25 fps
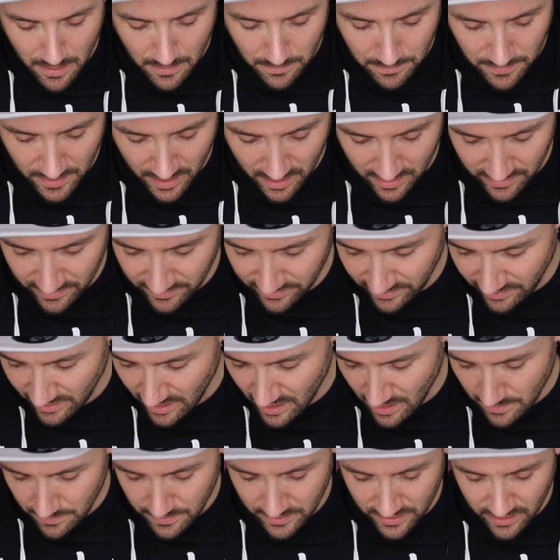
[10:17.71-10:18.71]
But
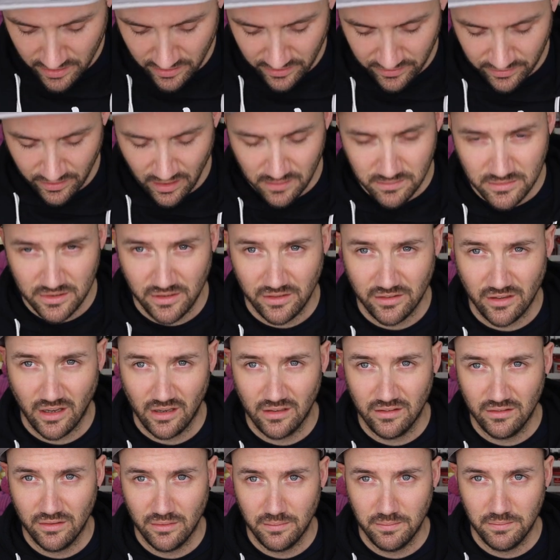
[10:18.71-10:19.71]
because I'm just
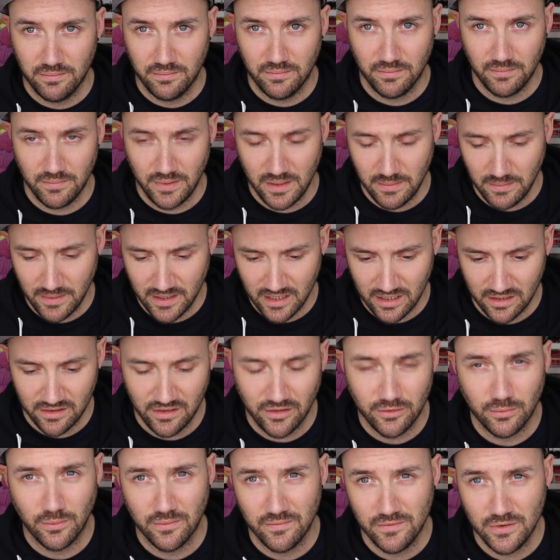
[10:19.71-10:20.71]
going to be making
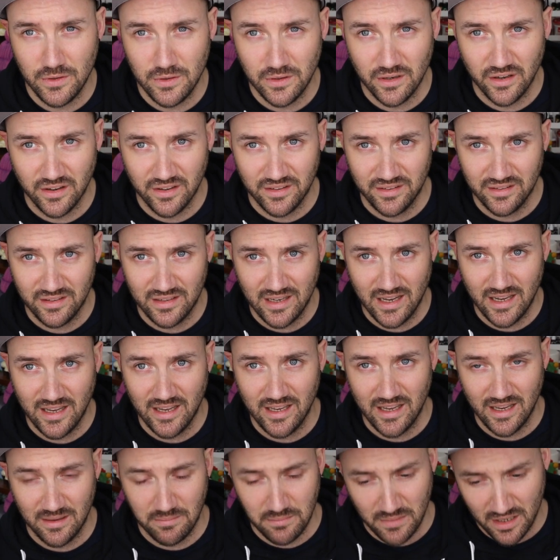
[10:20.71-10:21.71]
this one for you guys
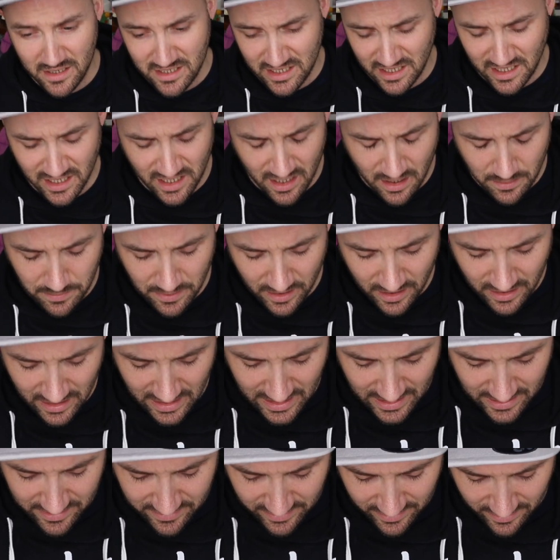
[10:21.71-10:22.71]
today and might take it apart
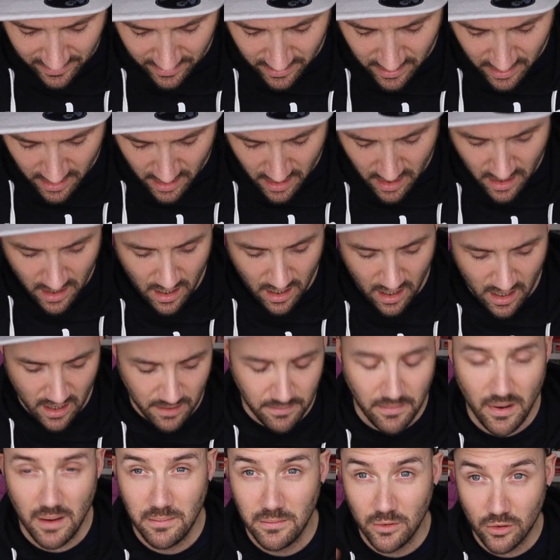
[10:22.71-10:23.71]
later,
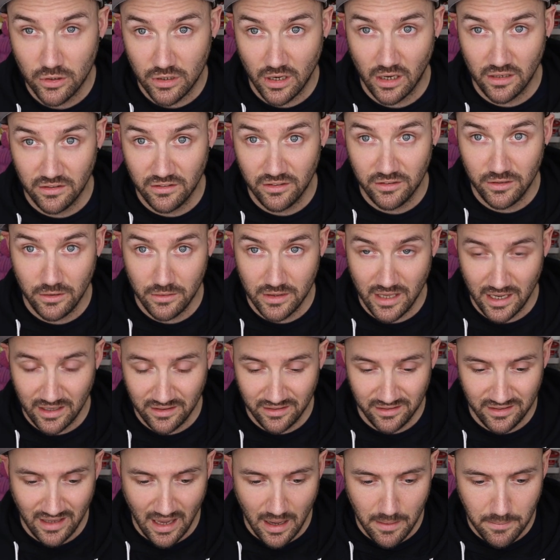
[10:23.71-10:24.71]
I'm not going to do that
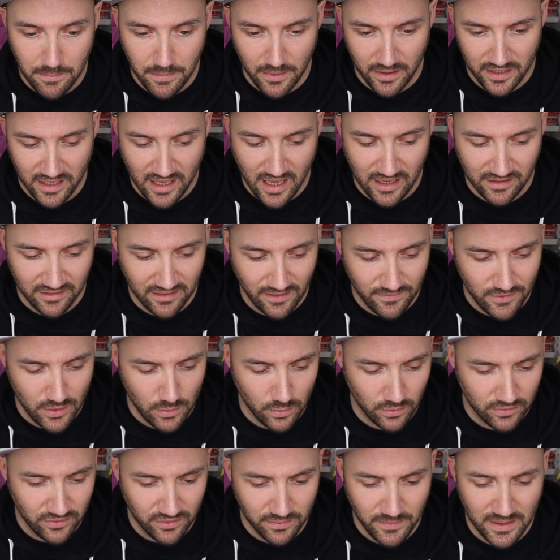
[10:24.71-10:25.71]
step. But yes, if you
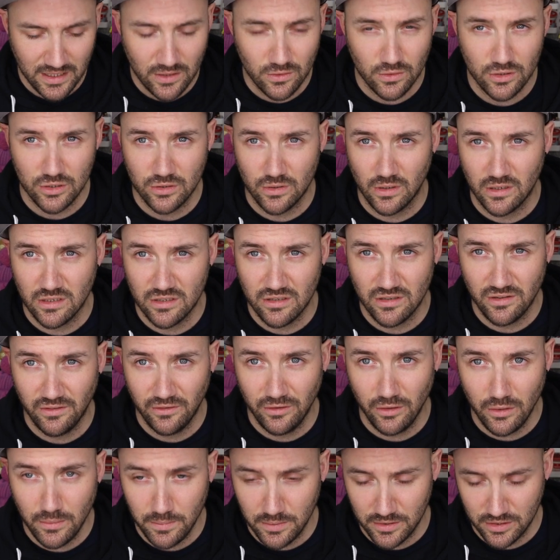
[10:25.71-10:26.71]
want to make your structure
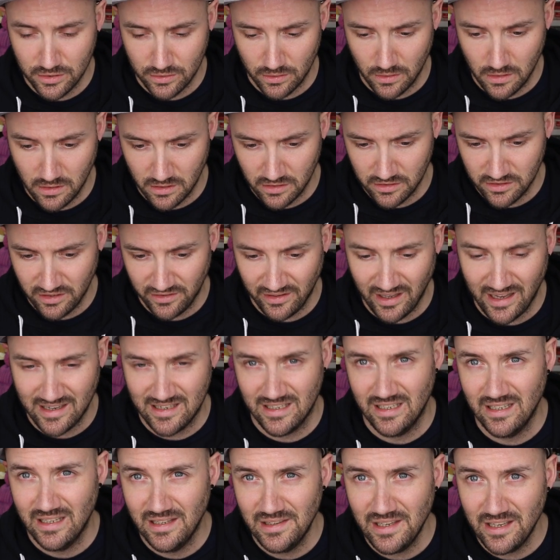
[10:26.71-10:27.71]
super strong, just add
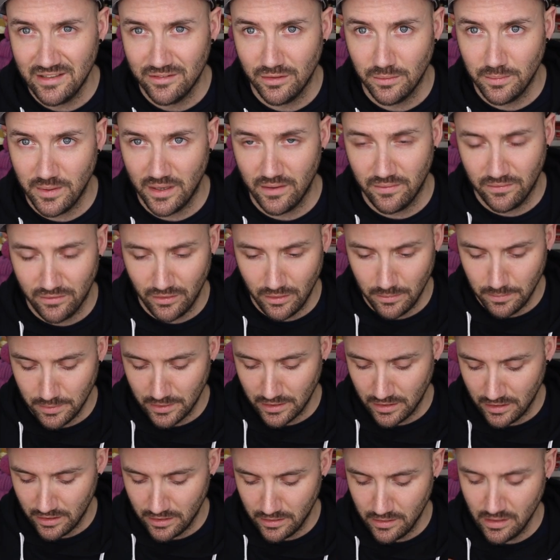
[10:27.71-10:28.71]
a little bit of super
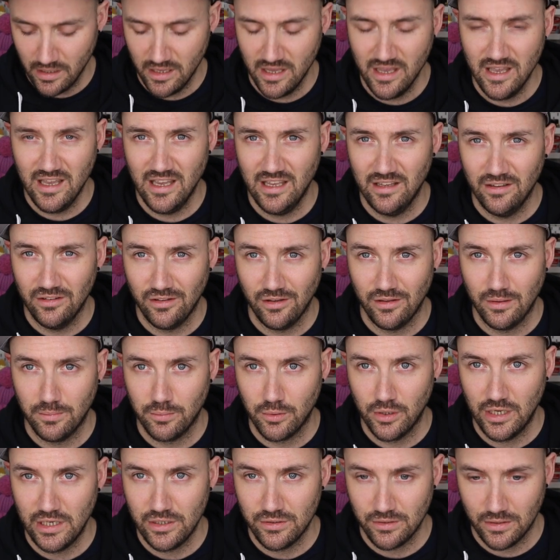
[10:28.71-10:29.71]
glue into the
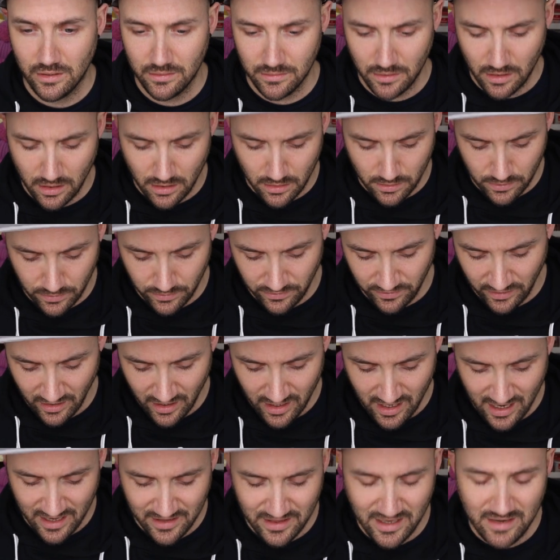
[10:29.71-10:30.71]
pre-drilled holes,
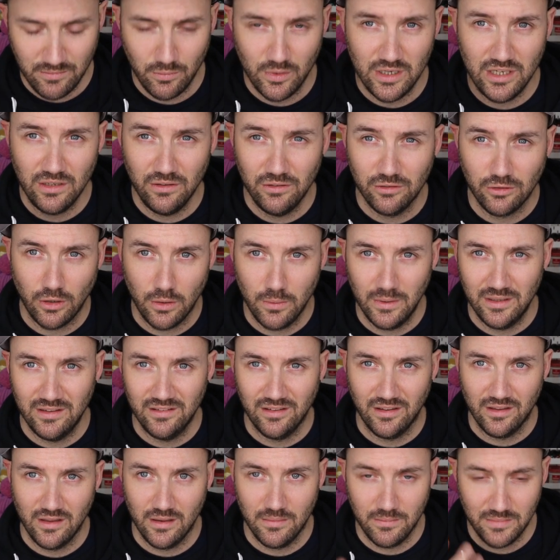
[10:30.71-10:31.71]
and then when you screw
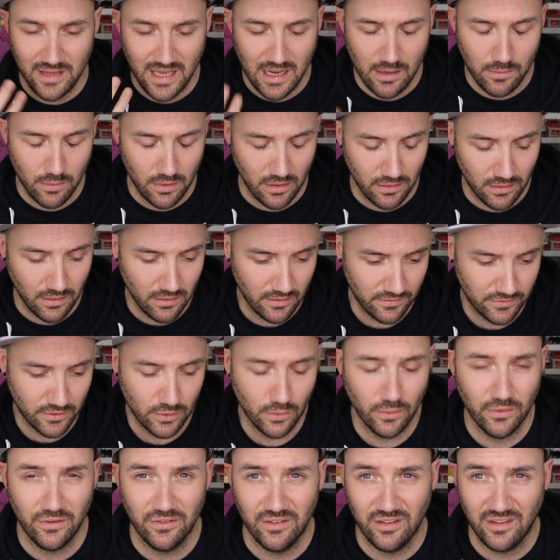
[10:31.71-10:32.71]
into them, that will of
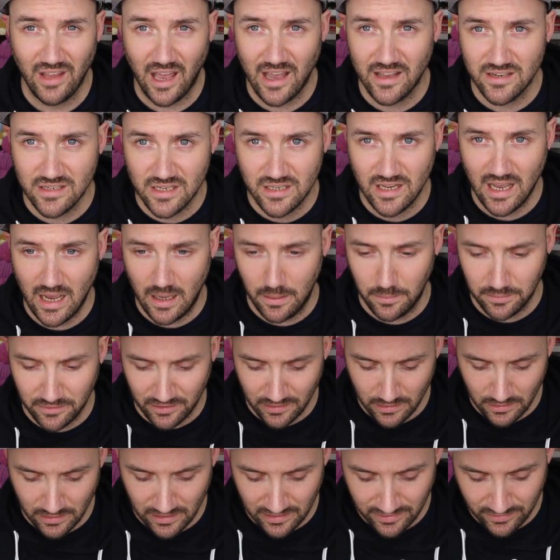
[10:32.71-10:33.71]
course set
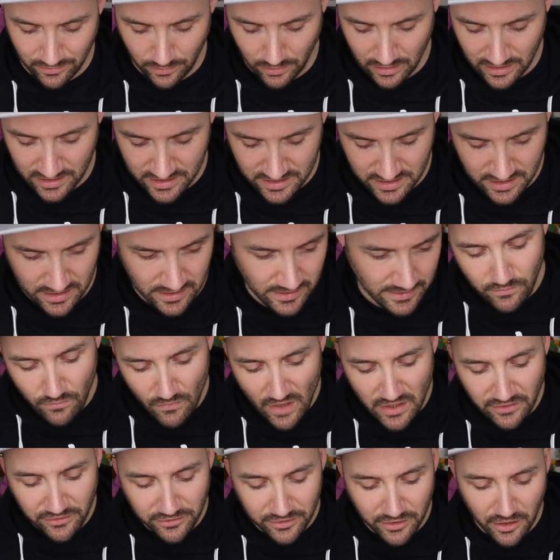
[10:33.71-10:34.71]
absolutely solid.
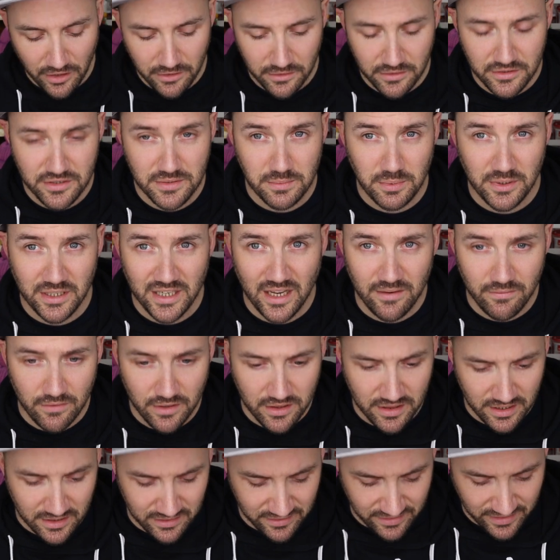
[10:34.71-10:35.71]
So to bring
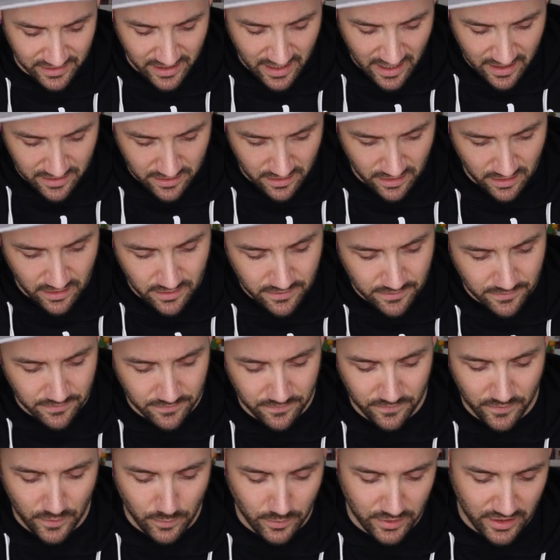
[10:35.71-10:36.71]
everything together,
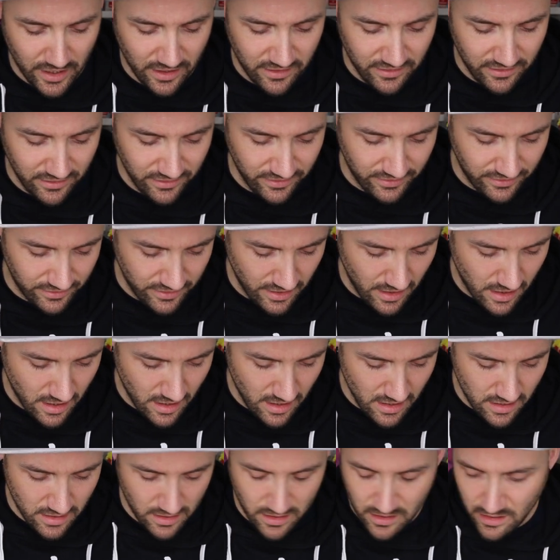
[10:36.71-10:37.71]
we're going to
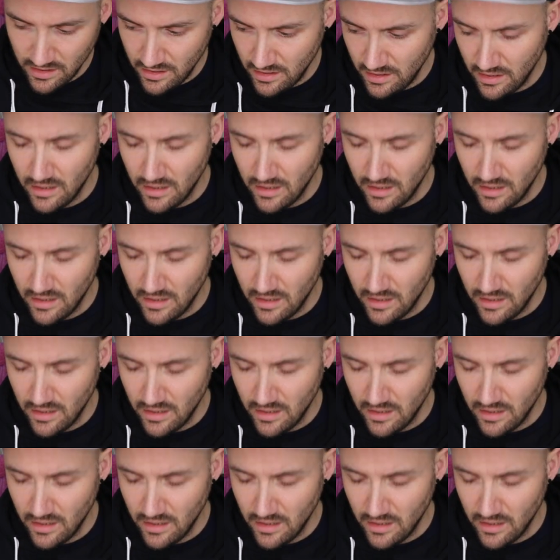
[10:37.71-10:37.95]
start